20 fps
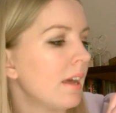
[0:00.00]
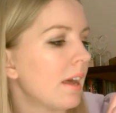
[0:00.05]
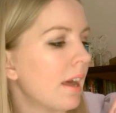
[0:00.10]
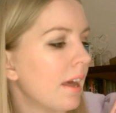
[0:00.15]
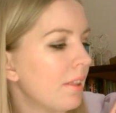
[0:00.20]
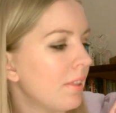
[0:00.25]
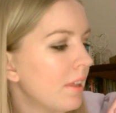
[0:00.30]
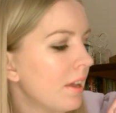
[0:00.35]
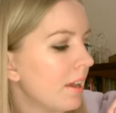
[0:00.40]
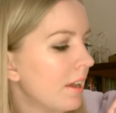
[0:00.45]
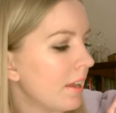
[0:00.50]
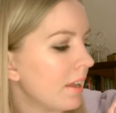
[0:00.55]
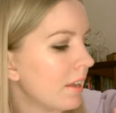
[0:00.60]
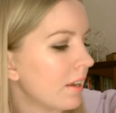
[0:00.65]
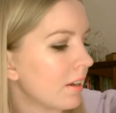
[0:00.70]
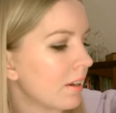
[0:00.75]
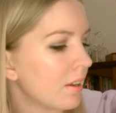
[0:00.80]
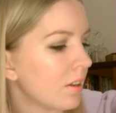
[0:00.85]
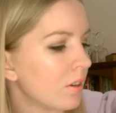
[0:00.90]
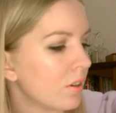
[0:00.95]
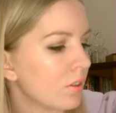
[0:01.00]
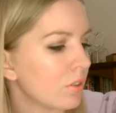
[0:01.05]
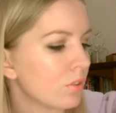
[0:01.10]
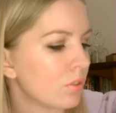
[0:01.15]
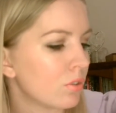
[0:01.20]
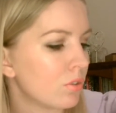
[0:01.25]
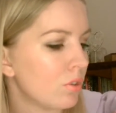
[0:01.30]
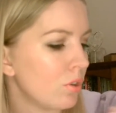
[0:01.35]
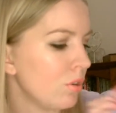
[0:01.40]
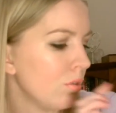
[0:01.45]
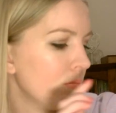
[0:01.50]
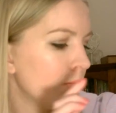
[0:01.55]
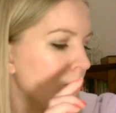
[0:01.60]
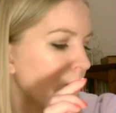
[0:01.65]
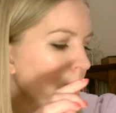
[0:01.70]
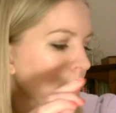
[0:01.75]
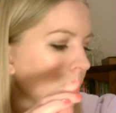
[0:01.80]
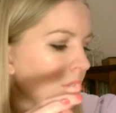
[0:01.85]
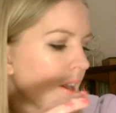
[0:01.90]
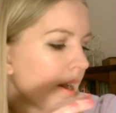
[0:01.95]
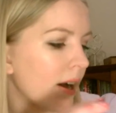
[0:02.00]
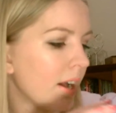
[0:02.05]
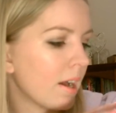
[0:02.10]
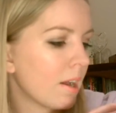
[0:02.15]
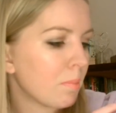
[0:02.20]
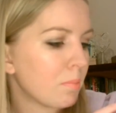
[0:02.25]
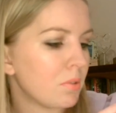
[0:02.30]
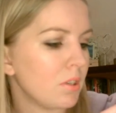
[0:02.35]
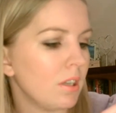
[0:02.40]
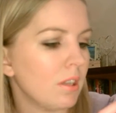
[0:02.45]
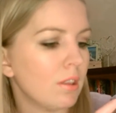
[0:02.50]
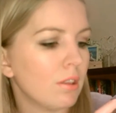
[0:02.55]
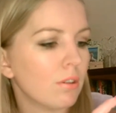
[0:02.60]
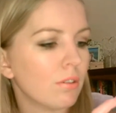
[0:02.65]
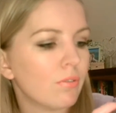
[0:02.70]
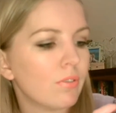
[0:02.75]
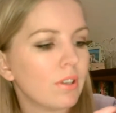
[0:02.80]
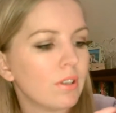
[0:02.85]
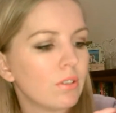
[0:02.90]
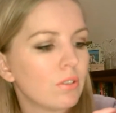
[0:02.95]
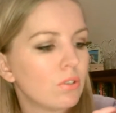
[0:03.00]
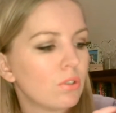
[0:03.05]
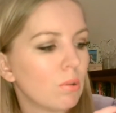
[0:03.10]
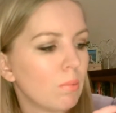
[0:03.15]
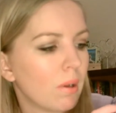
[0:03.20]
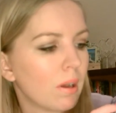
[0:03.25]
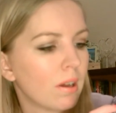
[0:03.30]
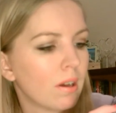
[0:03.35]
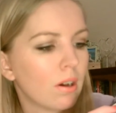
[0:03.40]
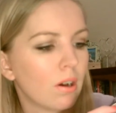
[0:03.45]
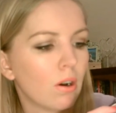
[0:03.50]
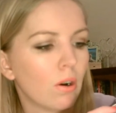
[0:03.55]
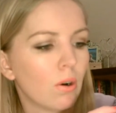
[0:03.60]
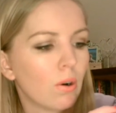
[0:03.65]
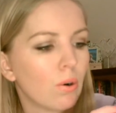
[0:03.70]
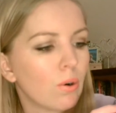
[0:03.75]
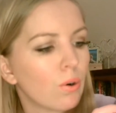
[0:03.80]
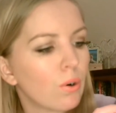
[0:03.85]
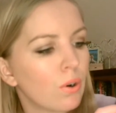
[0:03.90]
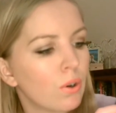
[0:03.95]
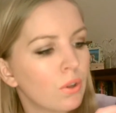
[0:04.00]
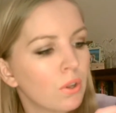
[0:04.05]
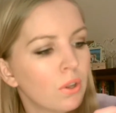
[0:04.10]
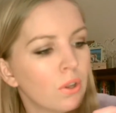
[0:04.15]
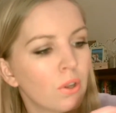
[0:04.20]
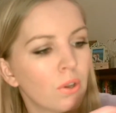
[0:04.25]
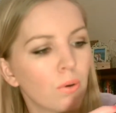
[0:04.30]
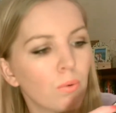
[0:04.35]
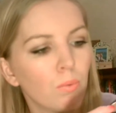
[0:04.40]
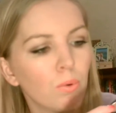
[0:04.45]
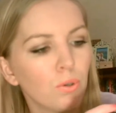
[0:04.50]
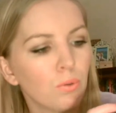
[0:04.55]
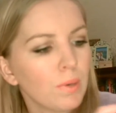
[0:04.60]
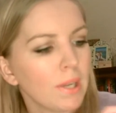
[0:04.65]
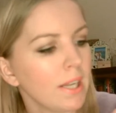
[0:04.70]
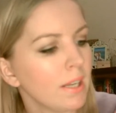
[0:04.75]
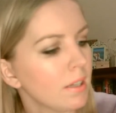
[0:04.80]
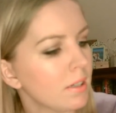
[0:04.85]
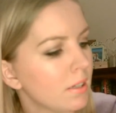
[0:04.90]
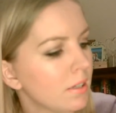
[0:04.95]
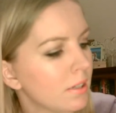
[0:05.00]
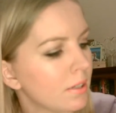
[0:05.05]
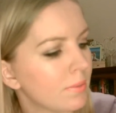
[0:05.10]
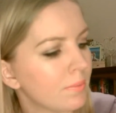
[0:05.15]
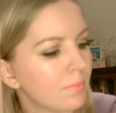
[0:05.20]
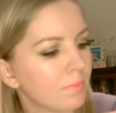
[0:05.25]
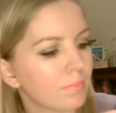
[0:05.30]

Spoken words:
And then two more that I absolutely love in summer are Woodwinked,